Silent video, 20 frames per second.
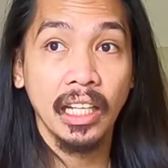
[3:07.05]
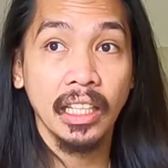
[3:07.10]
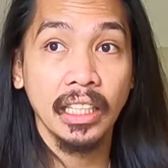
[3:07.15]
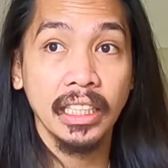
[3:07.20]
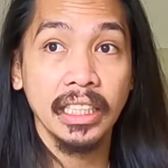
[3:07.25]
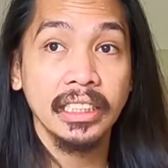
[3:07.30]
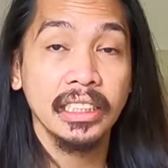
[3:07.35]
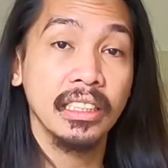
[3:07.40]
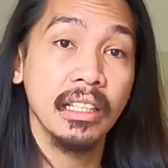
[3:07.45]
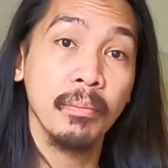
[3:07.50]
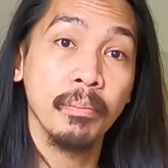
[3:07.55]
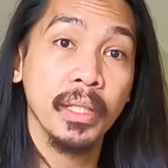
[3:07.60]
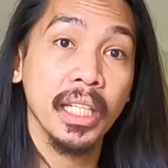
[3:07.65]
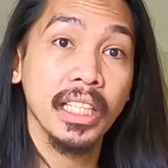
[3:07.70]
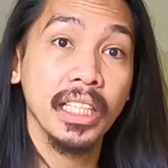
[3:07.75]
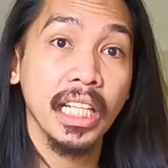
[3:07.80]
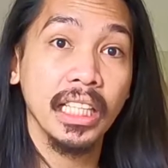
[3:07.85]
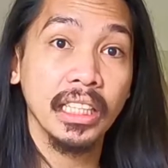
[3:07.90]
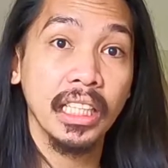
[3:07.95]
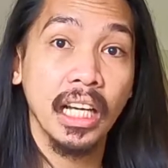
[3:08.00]
it's
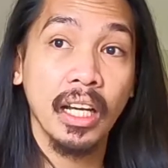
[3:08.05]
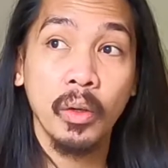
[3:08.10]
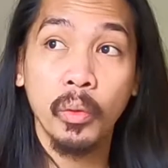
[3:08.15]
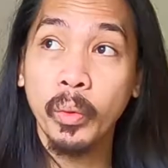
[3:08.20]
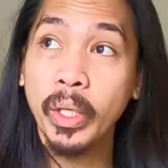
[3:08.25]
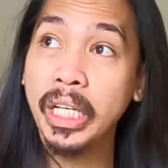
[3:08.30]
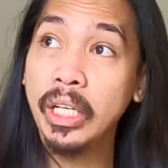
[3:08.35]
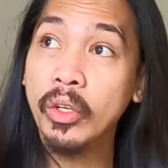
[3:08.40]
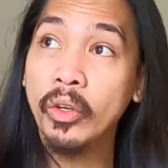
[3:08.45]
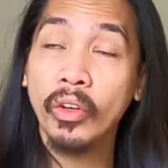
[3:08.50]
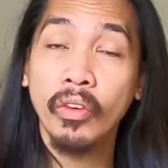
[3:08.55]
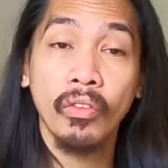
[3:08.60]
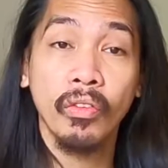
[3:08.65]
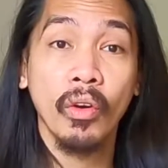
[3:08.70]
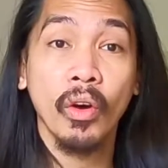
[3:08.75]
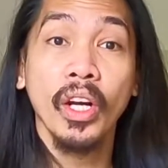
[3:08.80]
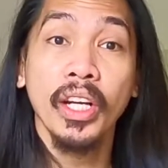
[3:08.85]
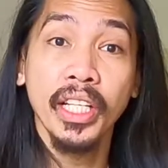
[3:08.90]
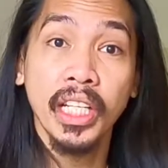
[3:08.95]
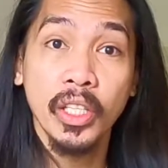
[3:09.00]
something that we look
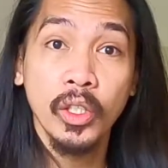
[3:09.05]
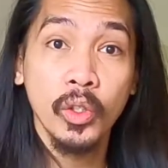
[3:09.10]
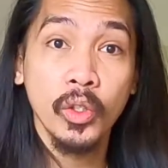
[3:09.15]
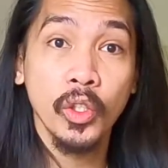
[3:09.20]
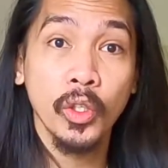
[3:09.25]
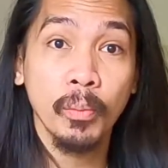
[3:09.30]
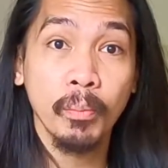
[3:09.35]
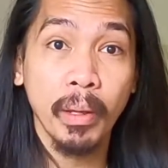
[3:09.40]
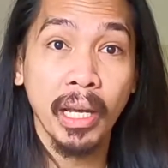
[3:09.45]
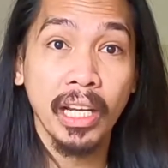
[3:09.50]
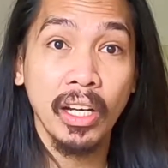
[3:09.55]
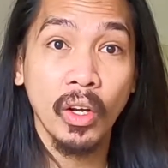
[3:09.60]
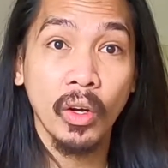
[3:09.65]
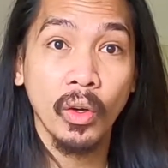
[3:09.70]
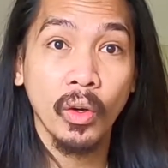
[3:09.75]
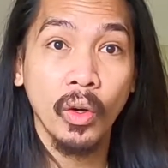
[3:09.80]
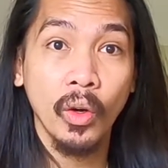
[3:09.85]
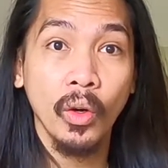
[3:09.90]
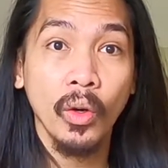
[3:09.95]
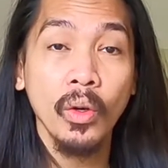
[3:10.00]
for, the UnionPay
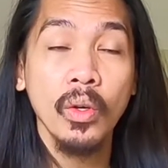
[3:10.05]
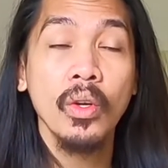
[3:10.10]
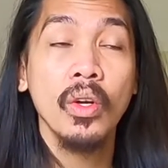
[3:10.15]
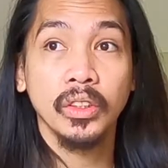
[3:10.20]
logo,